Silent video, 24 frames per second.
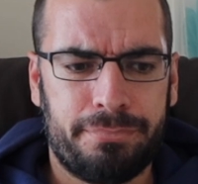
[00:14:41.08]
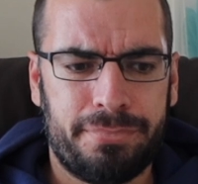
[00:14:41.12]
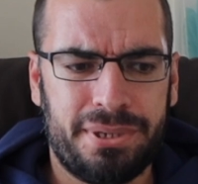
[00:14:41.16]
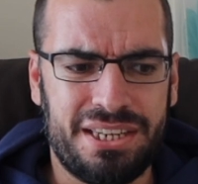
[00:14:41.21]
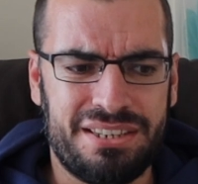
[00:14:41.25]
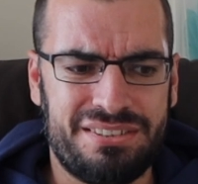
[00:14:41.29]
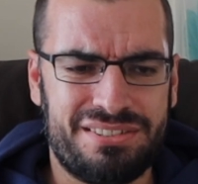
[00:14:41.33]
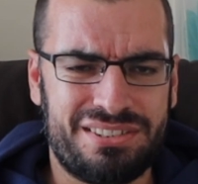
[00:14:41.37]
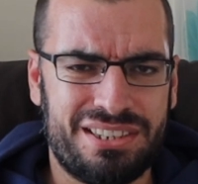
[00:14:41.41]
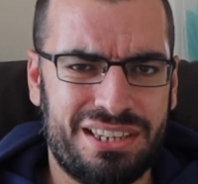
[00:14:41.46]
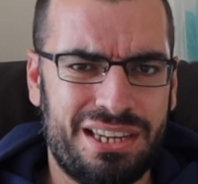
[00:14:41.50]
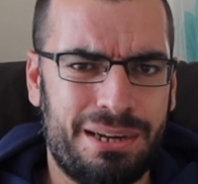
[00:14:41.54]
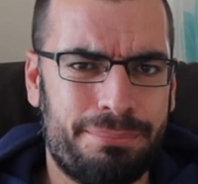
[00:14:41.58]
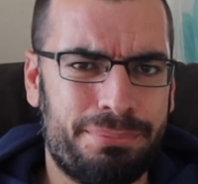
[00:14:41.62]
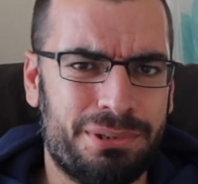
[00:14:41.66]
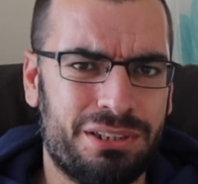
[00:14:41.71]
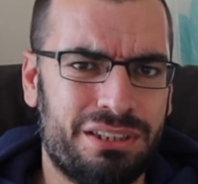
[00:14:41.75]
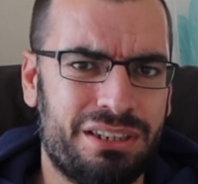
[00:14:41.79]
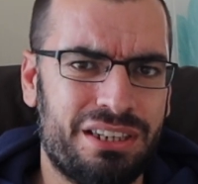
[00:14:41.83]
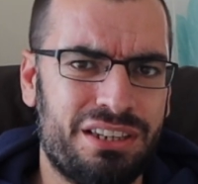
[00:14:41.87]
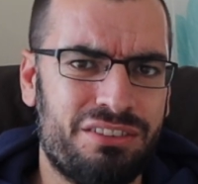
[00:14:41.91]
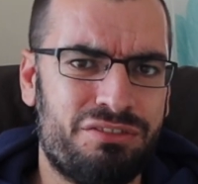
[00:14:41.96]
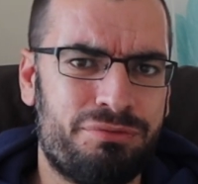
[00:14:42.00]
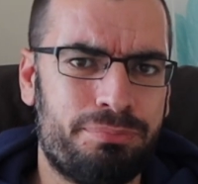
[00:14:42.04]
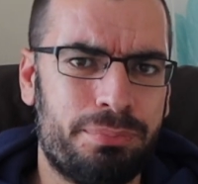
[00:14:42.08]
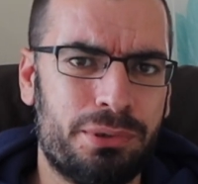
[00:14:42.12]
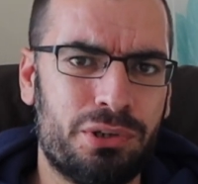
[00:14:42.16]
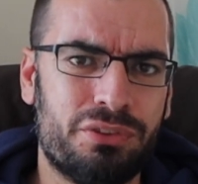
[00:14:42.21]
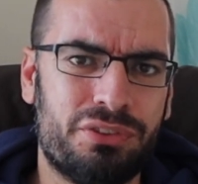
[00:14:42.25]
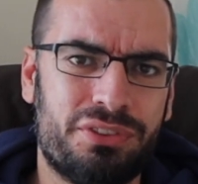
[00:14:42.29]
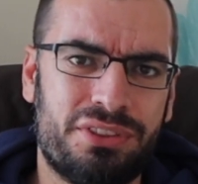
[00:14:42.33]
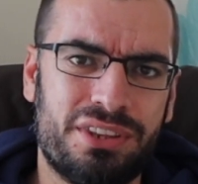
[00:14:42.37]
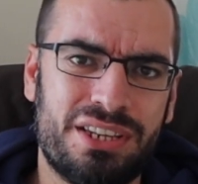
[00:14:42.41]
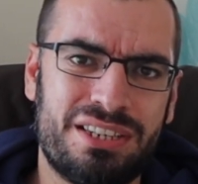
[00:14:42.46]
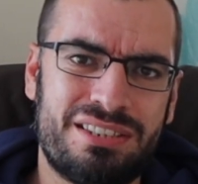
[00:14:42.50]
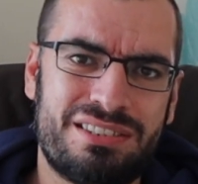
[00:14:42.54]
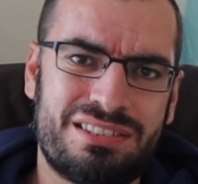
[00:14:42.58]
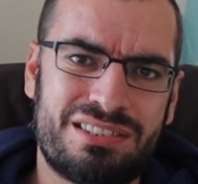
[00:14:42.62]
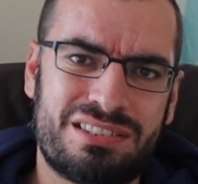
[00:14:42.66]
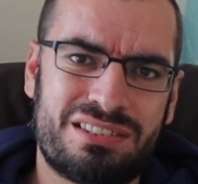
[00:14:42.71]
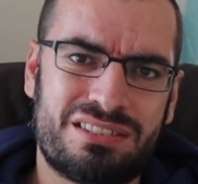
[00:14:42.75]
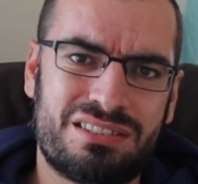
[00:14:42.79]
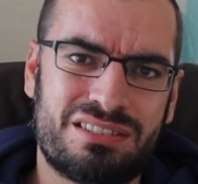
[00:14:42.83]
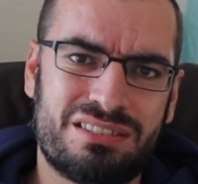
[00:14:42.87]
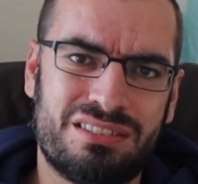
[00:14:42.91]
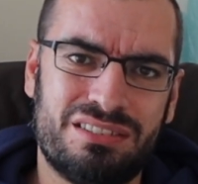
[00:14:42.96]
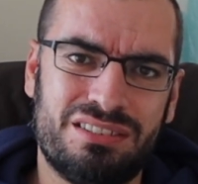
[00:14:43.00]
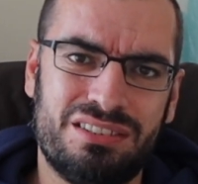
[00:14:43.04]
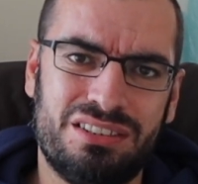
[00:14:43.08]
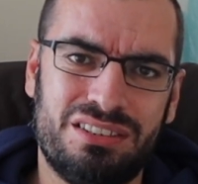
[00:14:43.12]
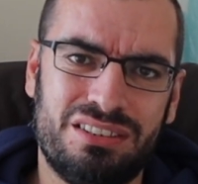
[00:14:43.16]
PC, I believe. But this